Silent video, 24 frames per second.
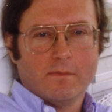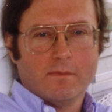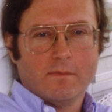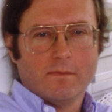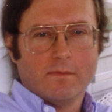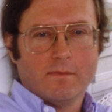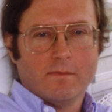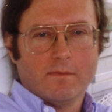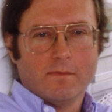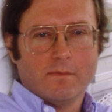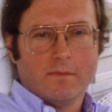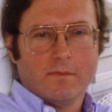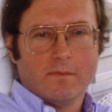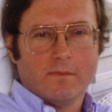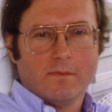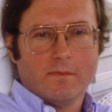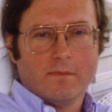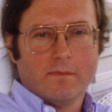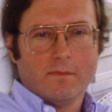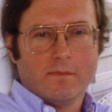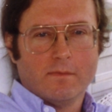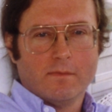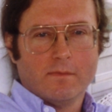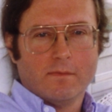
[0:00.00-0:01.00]

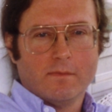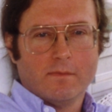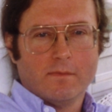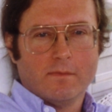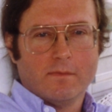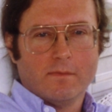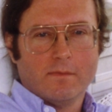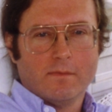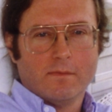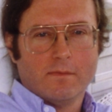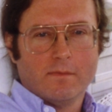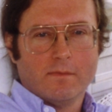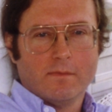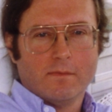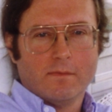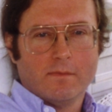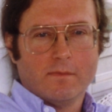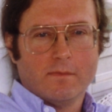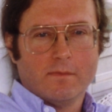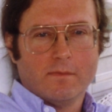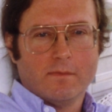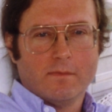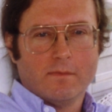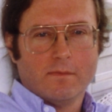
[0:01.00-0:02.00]

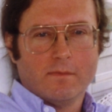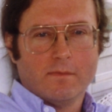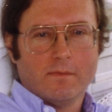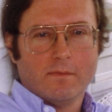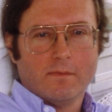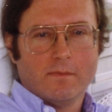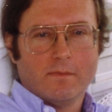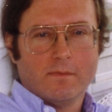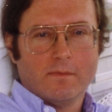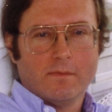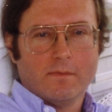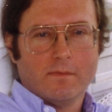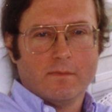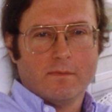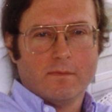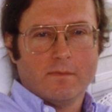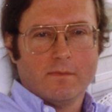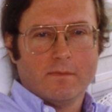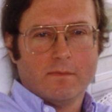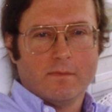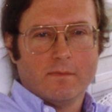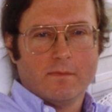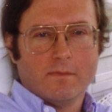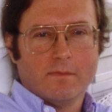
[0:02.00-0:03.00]

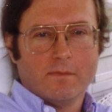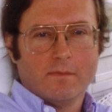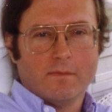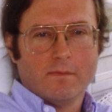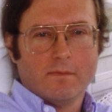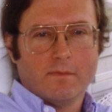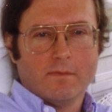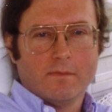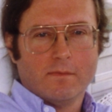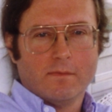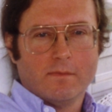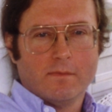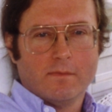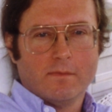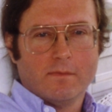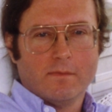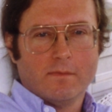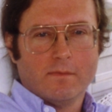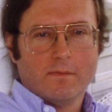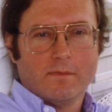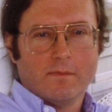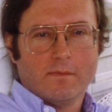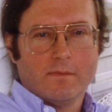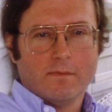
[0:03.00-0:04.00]

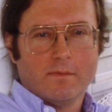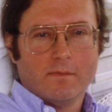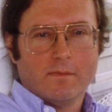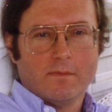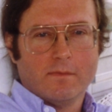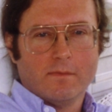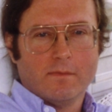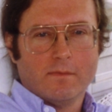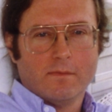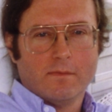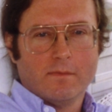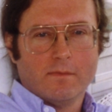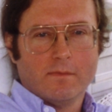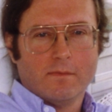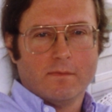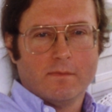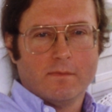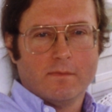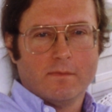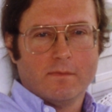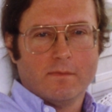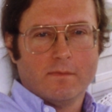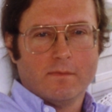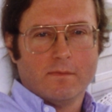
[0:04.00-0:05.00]

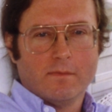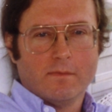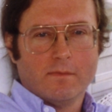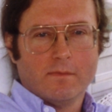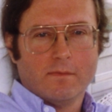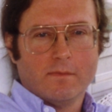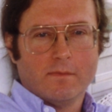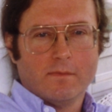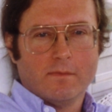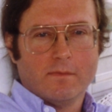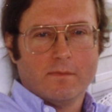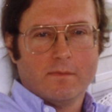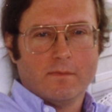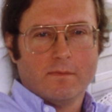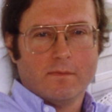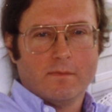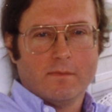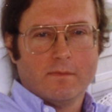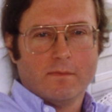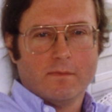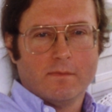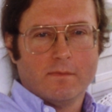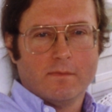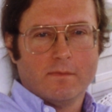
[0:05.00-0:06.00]

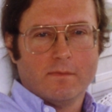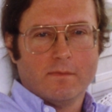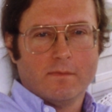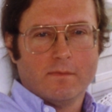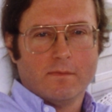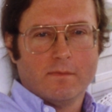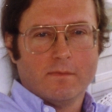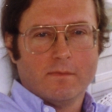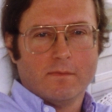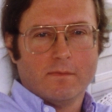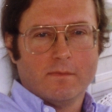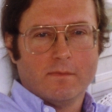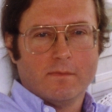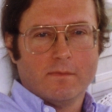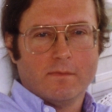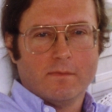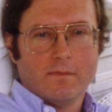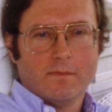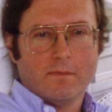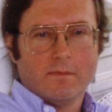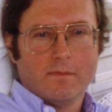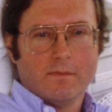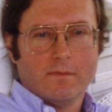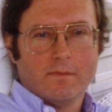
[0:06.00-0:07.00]

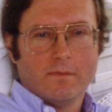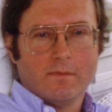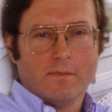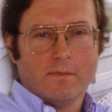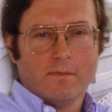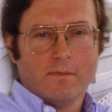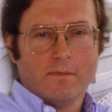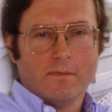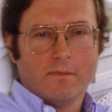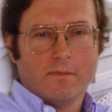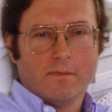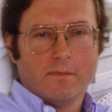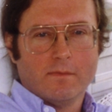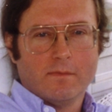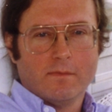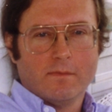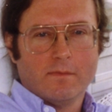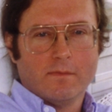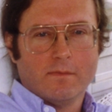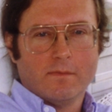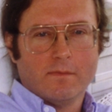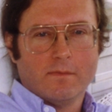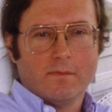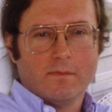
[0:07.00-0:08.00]
The face doesn't move, so there is nothing to read.